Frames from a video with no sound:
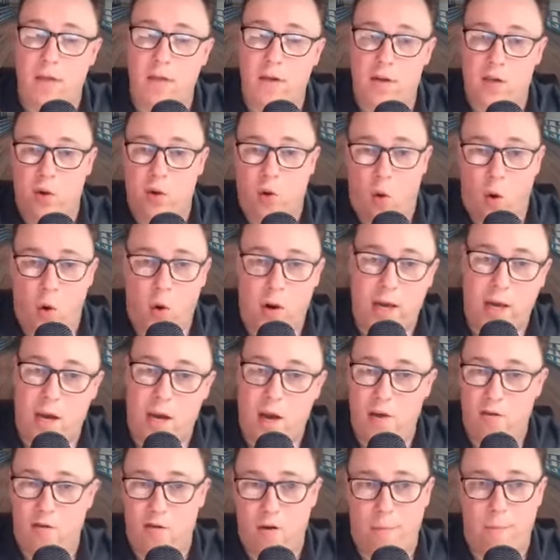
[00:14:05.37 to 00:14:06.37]
talking
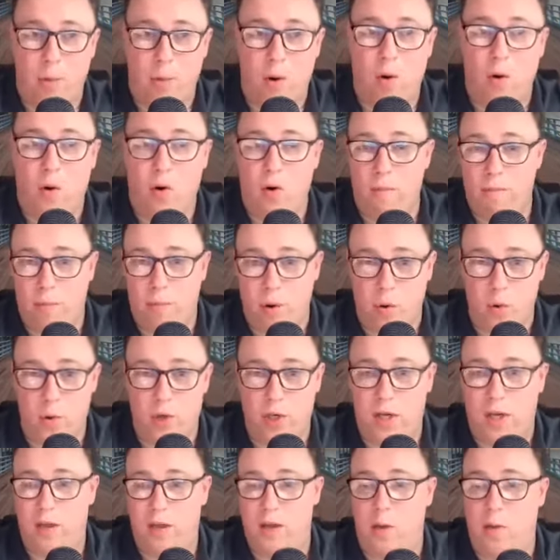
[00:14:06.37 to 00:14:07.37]
and rapport
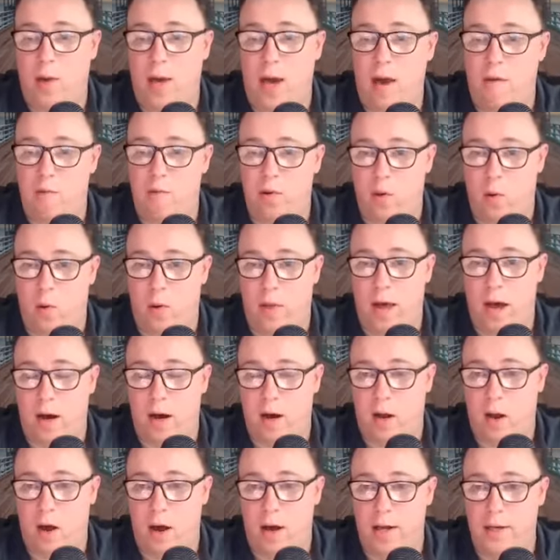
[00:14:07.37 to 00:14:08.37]
bullshit that we have with all our
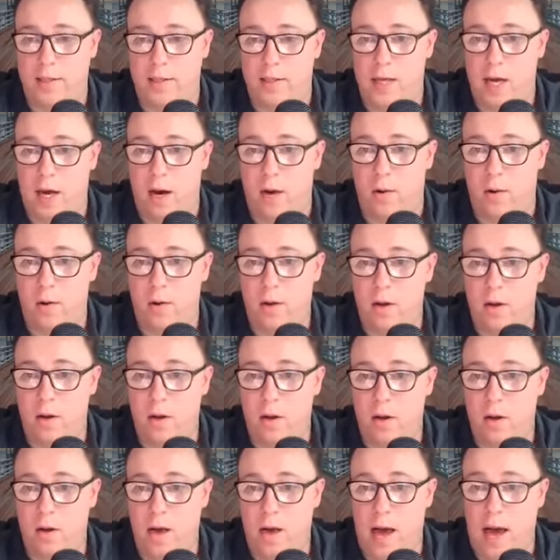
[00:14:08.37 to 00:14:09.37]
clientele
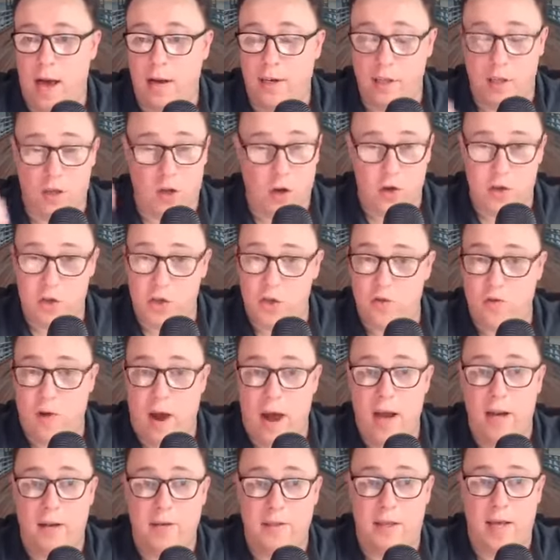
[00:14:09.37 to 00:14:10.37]
and just got straight
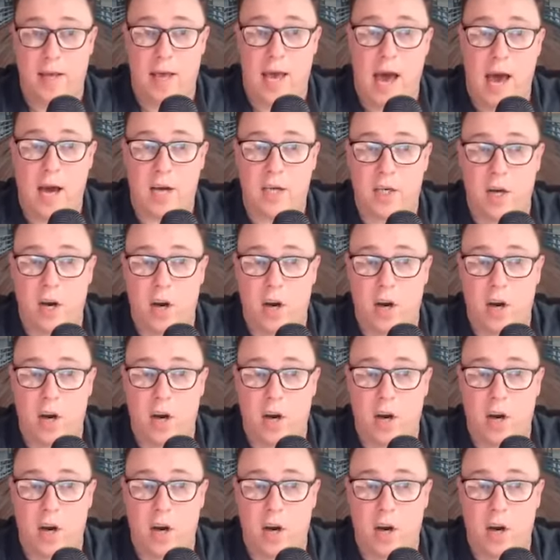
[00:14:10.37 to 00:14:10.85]
into the action.